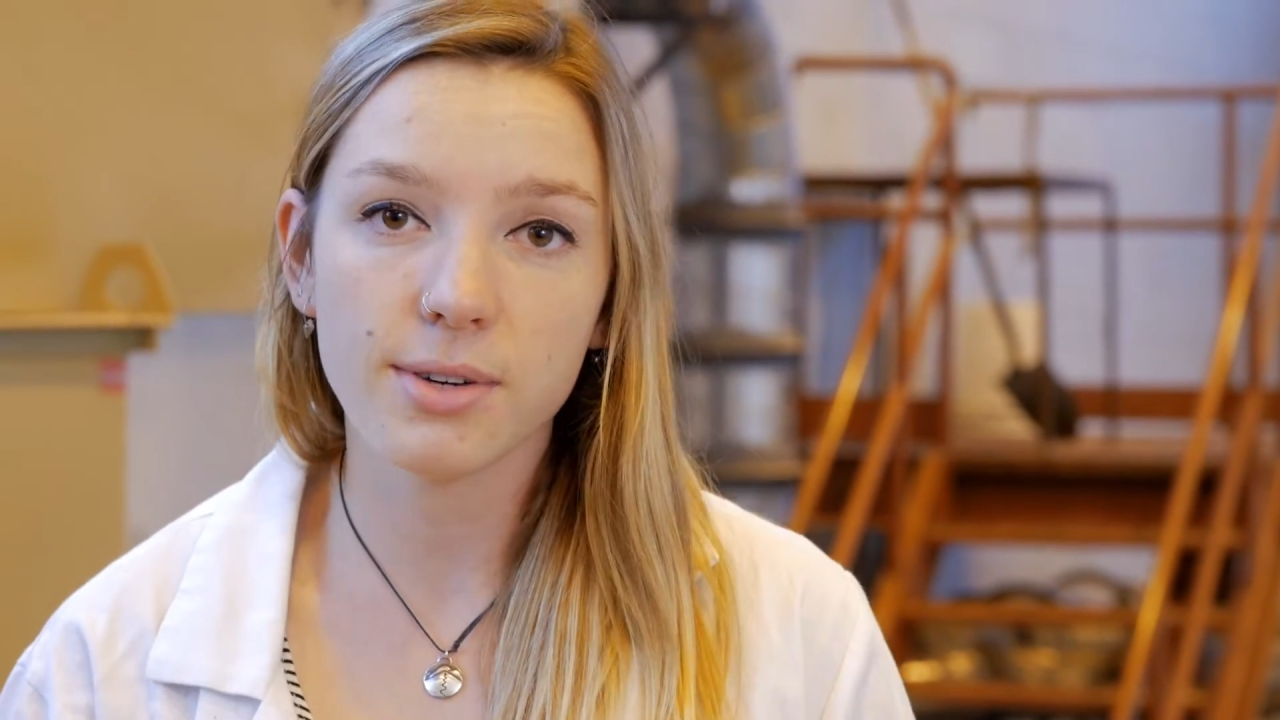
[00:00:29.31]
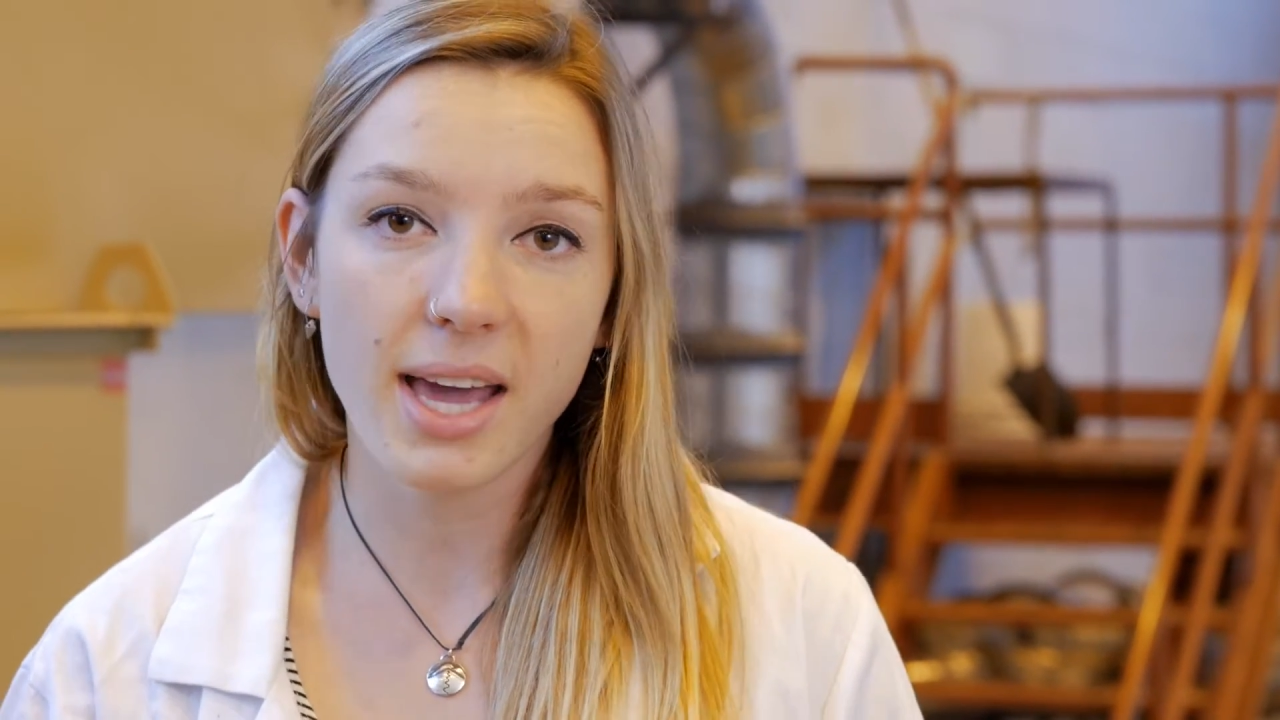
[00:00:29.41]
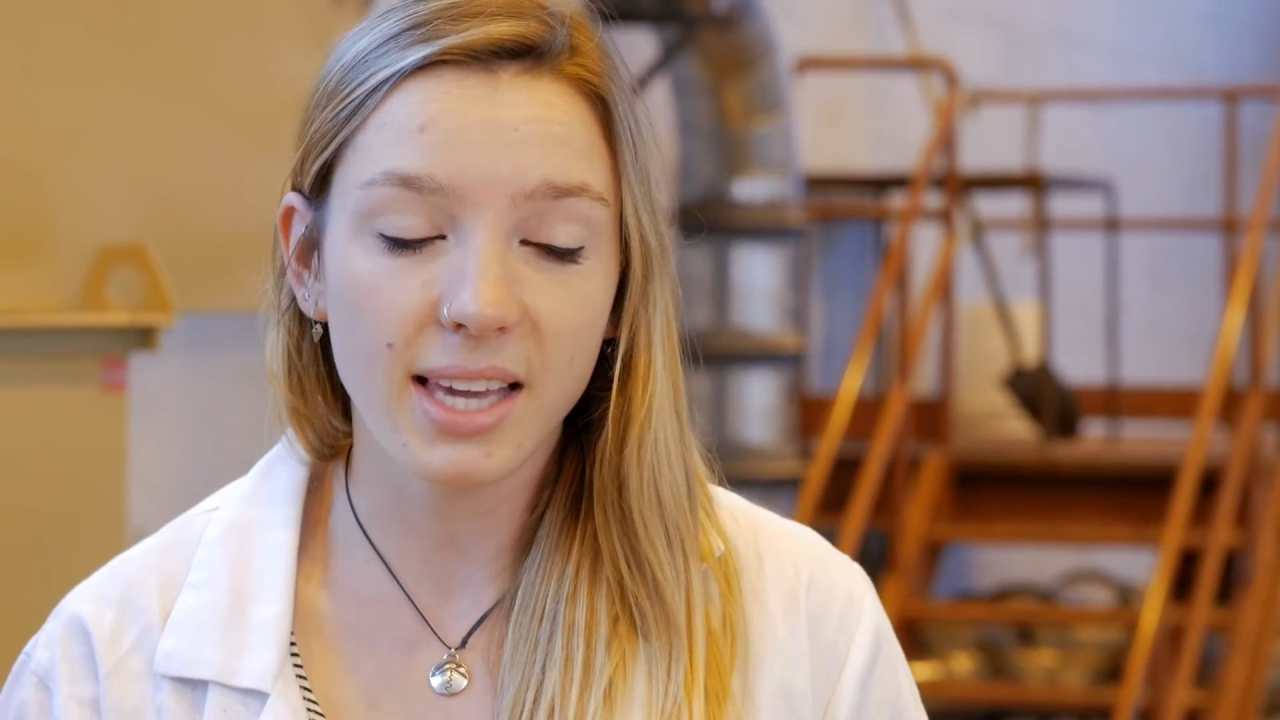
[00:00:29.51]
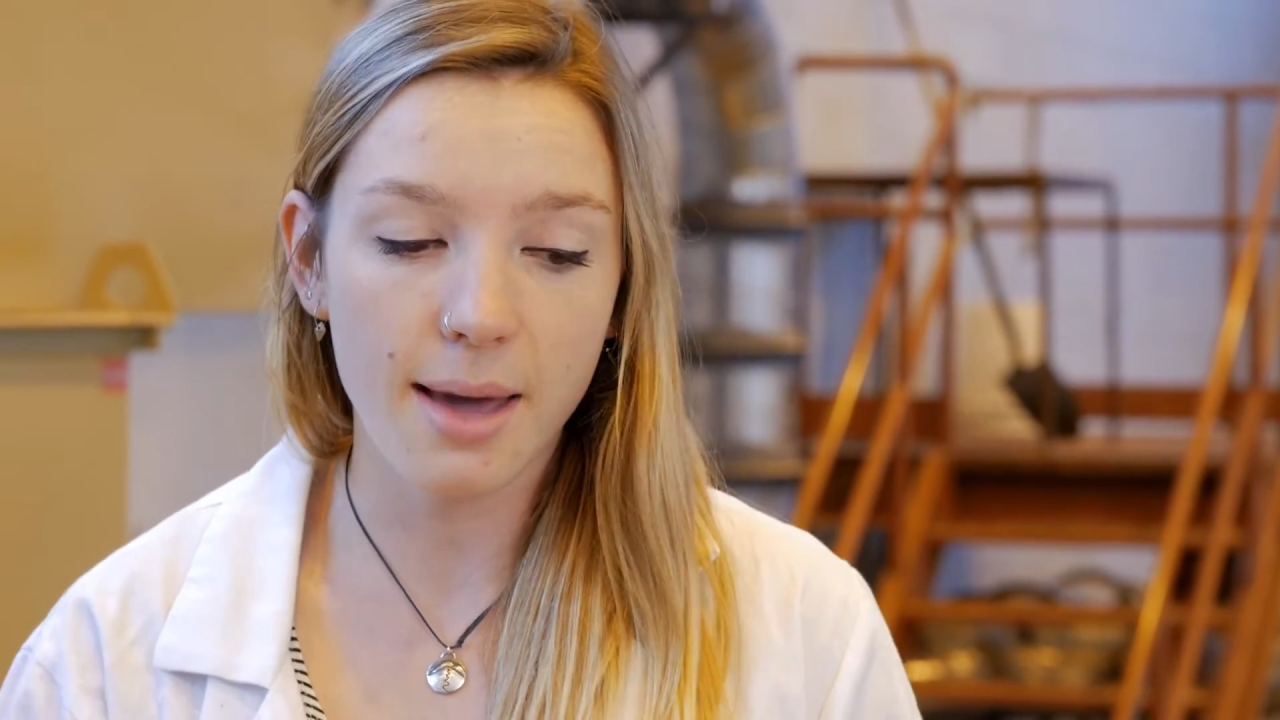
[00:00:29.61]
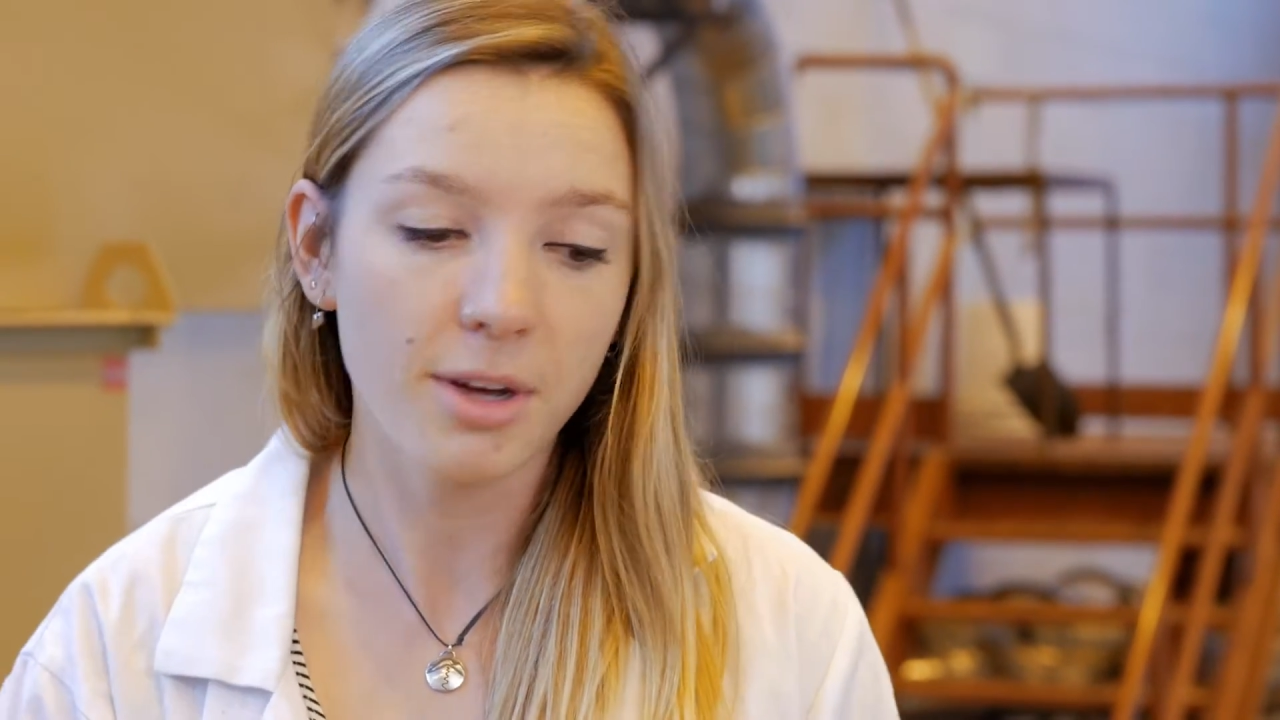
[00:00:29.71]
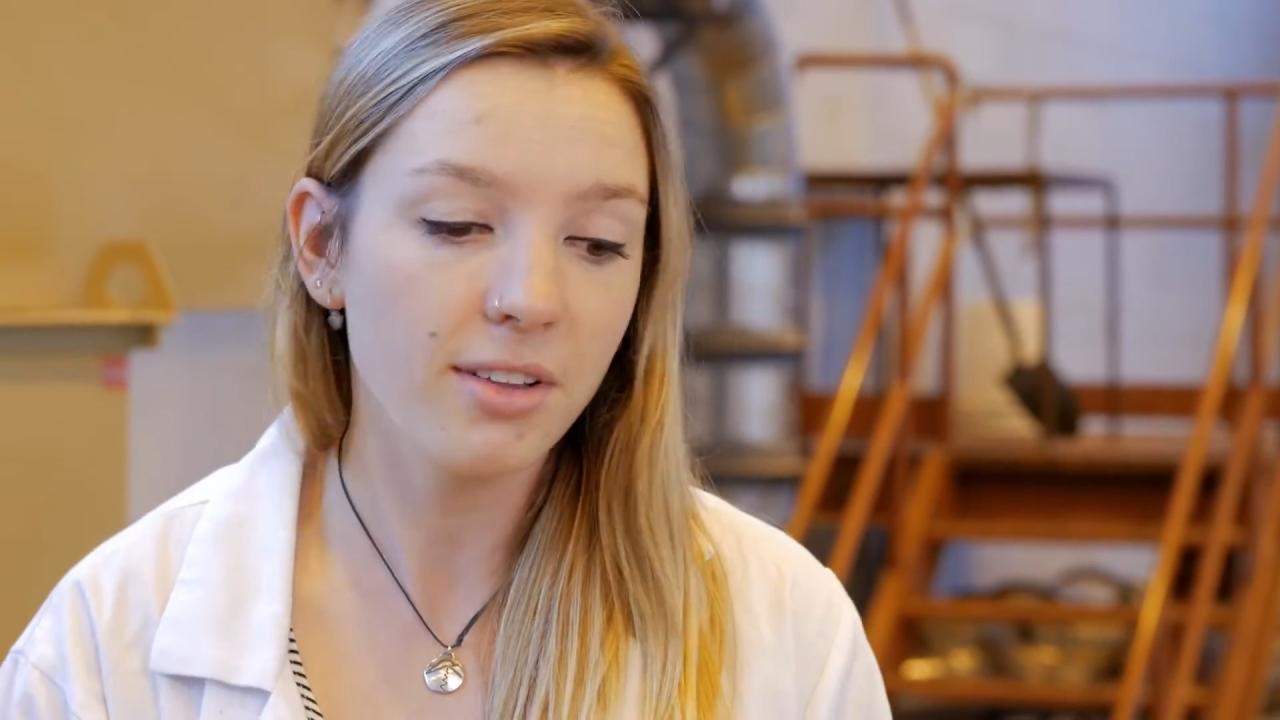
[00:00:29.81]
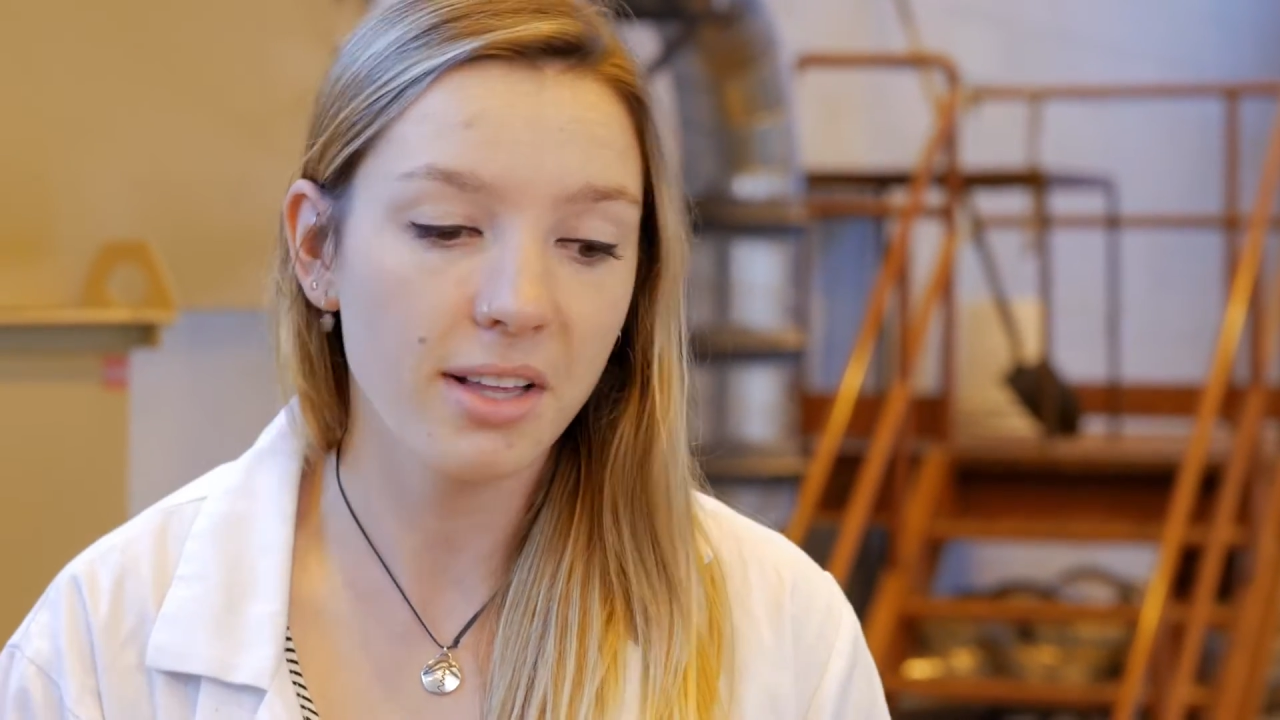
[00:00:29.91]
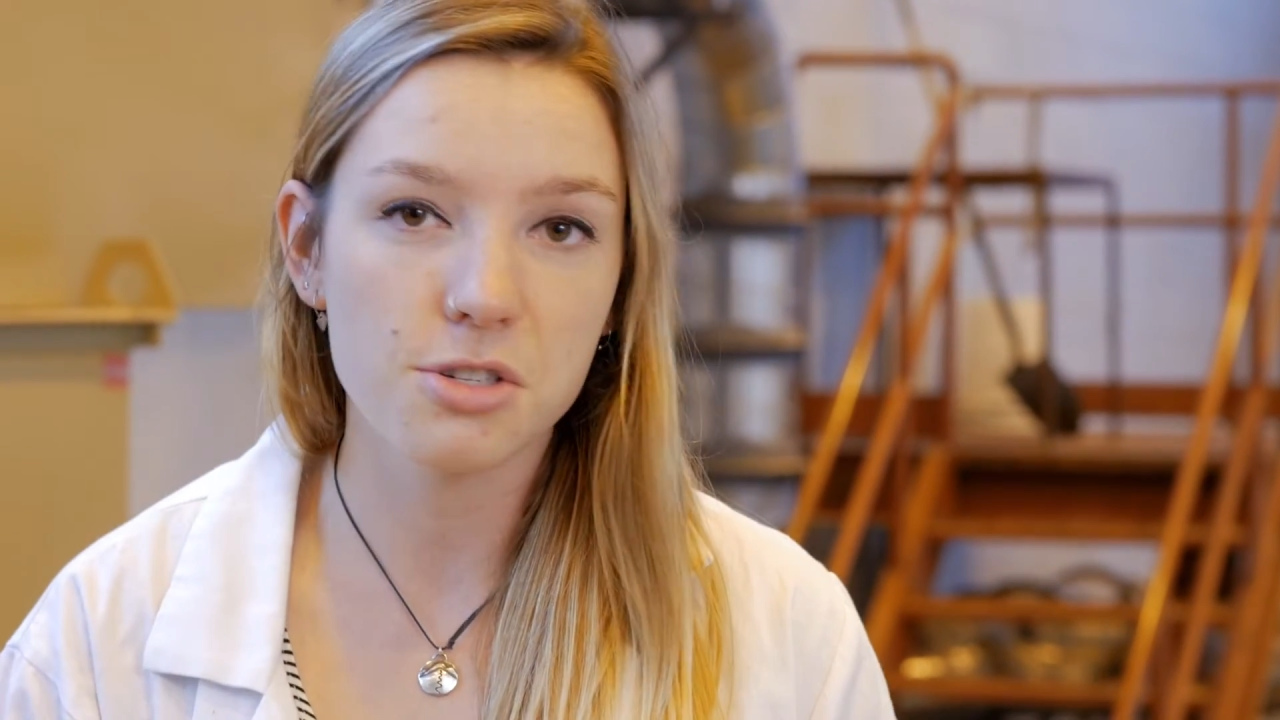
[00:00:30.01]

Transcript: get chemical